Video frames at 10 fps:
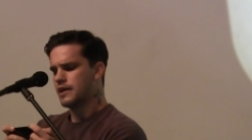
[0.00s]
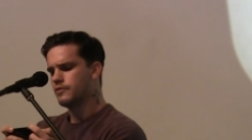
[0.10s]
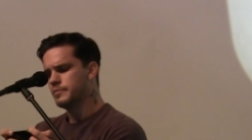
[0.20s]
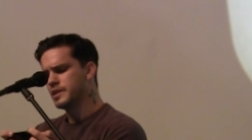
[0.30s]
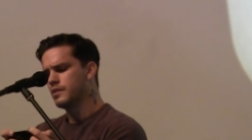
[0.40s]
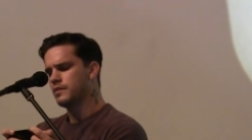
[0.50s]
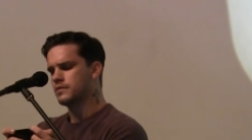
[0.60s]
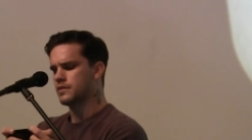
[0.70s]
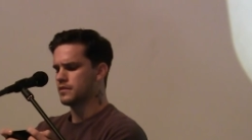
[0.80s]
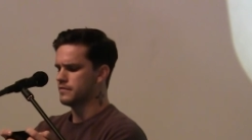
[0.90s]
It would be
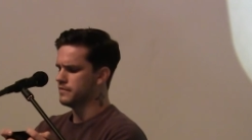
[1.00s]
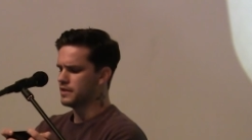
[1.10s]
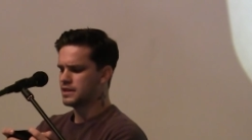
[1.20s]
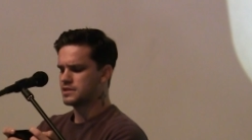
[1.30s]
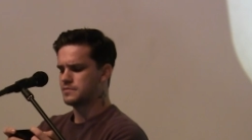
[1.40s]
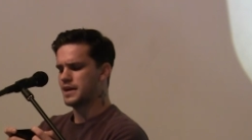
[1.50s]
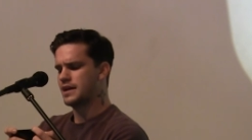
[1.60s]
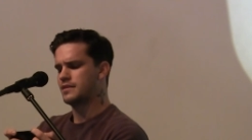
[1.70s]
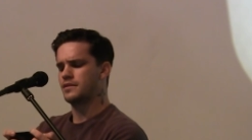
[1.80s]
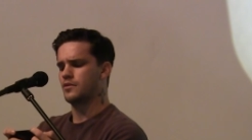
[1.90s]
called The Funniest
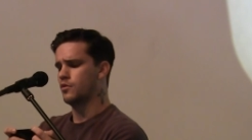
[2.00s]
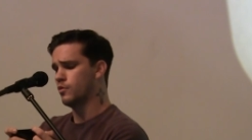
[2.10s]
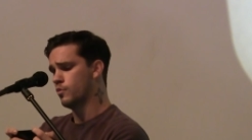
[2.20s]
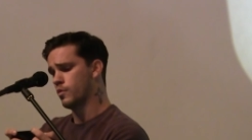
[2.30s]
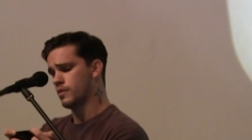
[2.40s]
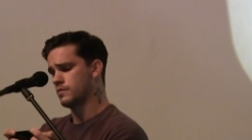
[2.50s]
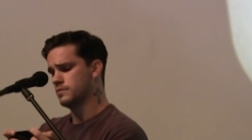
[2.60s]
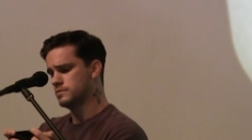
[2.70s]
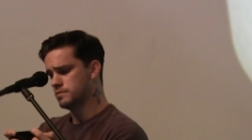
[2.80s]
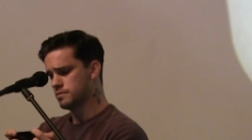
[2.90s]
Man in the Whole
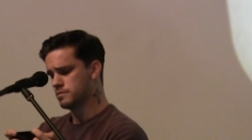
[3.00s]
World.